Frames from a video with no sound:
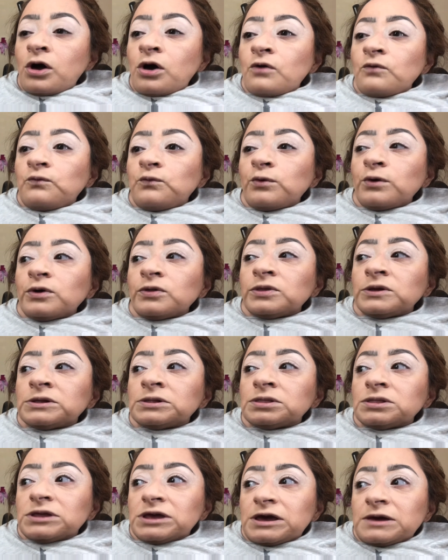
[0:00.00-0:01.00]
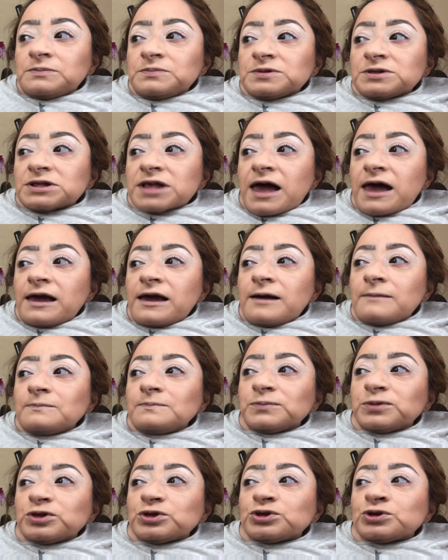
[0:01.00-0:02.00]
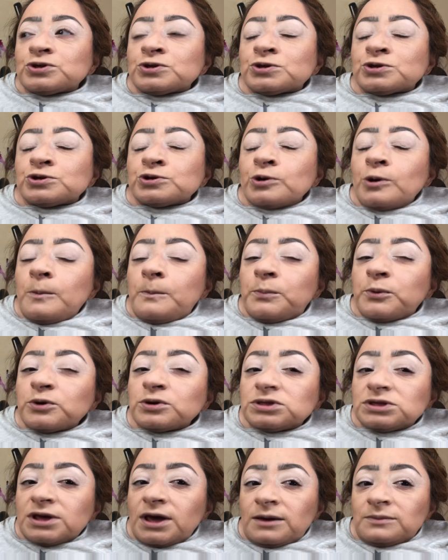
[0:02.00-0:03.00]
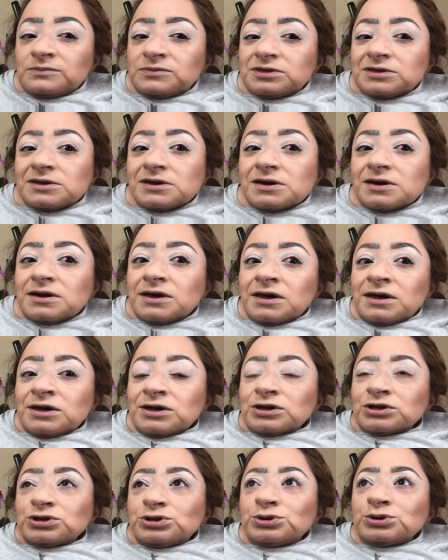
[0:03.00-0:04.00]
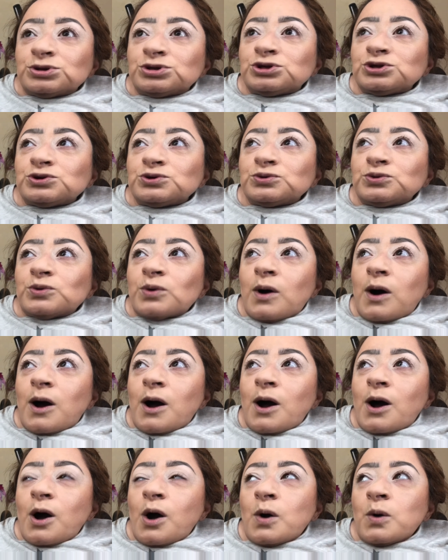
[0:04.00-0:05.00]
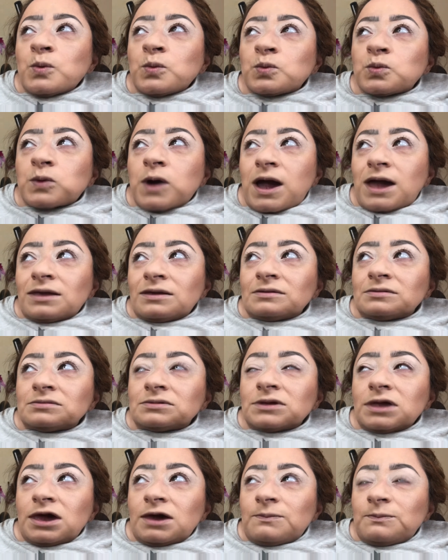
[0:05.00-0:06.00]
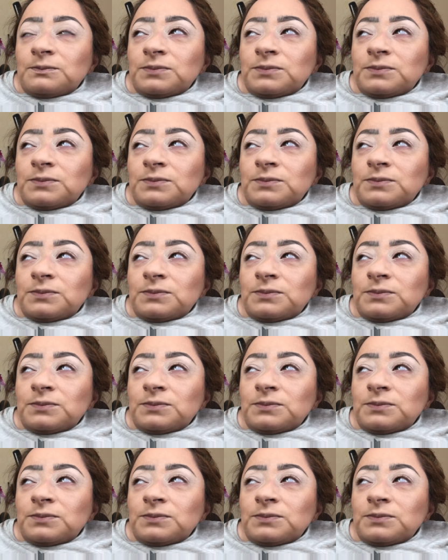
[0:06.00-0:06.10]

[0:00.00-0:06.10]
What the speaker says: for the lips, I am super tempted to do a red lip.